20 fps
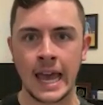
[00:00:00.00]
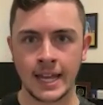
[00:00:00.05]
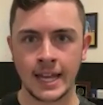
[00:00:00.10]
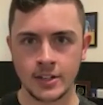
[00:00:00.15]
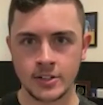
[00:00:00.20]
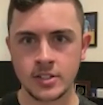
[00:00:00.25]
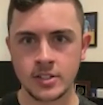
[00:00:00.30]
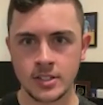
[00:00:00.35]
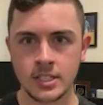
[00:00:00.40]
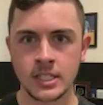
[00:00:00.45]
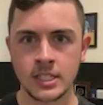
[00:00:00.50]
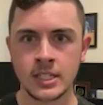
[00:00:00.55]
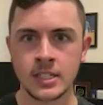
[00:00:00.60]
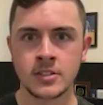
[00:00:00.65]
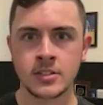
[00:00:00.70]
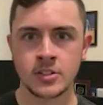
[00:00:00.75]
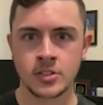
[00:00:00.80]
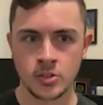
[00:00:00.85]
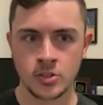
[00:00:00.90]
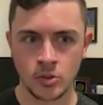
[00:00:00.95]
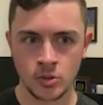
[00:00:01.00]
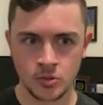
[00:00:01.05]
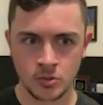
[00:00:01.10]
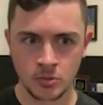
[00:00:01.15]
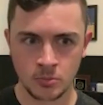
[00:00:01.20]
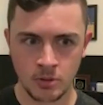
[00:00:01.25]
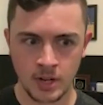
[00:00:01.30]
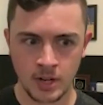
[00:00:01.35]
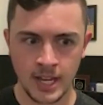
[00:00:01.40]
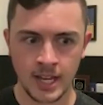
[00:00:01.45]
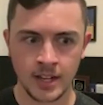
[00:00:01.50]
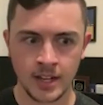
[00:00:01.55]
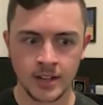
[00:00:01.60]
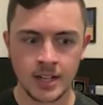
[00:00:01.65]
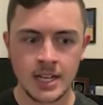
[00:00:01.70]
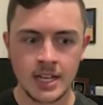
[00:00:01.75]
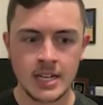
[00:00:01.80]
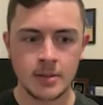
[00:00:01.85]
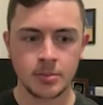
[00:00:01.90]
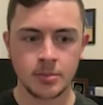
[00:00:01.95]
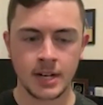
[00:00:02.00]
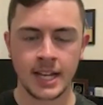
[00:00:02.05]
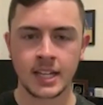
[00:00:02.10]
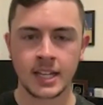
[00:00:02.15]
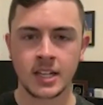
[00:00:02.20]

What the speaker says: entity, it's a social brand, but I